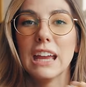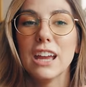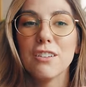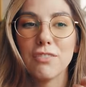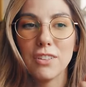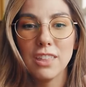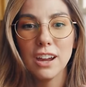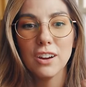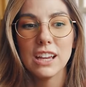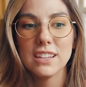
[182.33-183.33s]
If
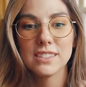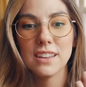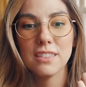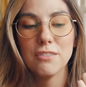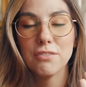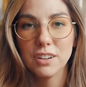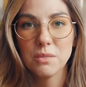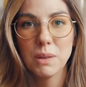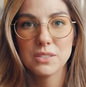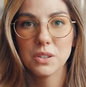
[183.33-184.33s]
there is the
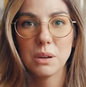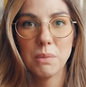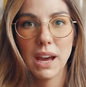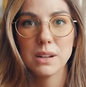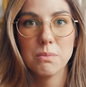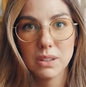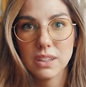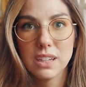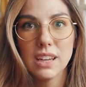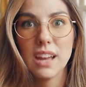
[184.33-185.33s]
fundamental
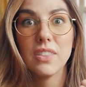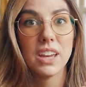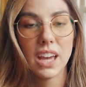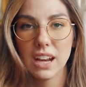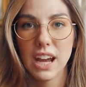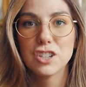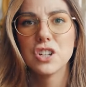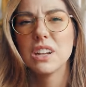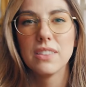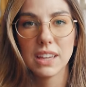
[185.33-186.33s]
compatibility and the
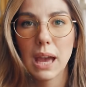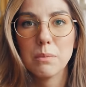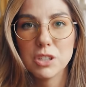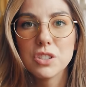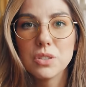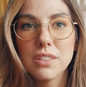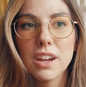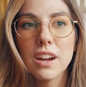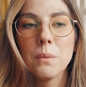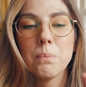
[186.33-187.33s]
connection and the chemistry
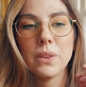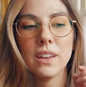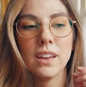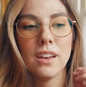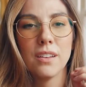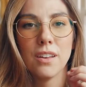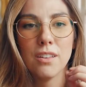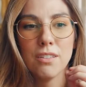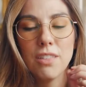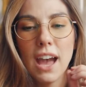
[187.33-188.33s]
there,
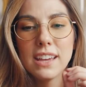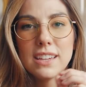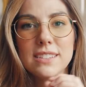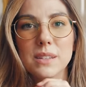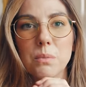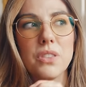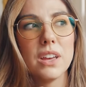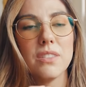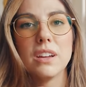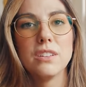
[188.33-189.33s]
that is
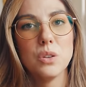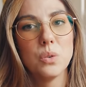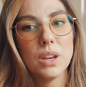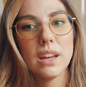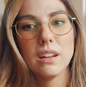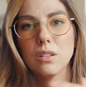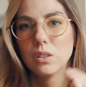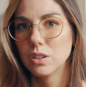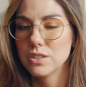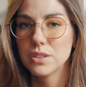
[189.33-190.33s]
something that you can
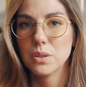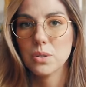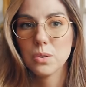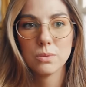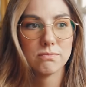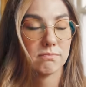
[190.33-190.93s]
learn to